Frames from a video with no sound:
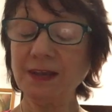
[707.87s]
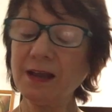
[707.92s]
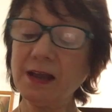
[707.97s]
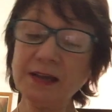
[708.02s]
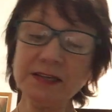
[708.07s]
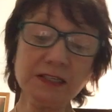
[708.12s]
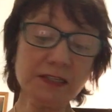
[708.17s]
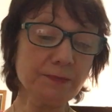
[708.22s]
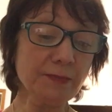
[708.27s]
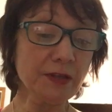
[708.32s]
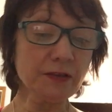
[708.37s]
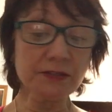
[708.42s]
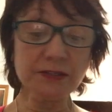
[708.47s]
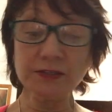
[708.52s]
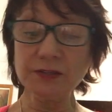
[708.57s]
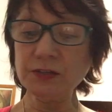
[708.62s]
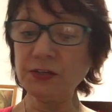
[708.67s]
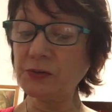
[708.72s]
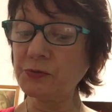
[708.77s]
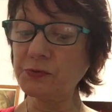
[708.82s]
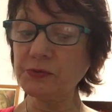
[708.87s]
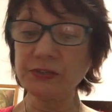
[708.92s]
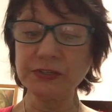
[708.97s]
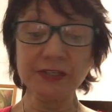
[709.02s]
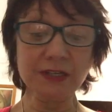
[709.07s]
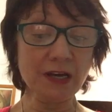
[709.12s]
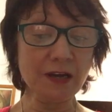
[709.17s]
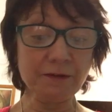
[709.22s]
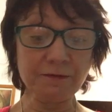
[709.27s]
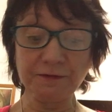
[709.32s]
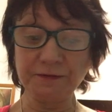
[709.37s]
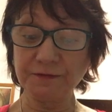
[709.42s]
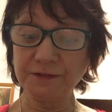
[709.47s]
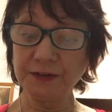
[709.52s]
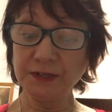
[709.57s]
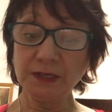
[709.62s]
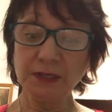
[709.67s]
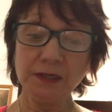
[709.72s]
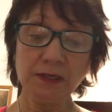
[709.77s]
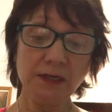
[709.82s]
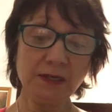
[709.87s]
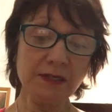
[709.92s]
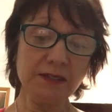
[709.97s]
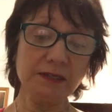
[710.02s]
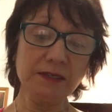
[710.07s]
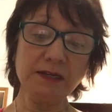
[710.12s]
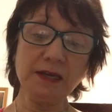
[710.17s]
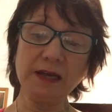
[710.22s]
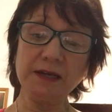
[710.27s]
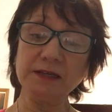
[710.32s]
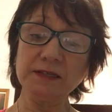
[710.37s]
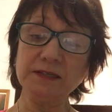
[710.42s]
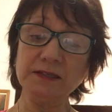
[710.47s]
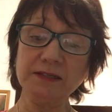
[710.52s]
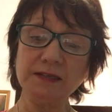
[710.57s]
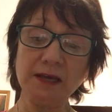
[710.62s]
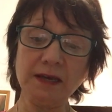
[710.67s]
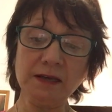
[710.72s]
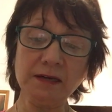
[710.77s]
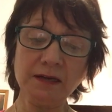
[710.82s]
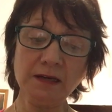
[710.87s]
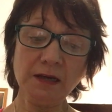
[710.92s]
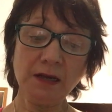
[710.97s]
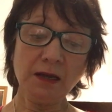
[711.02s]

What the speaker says: I smell no snuff as yet, he said.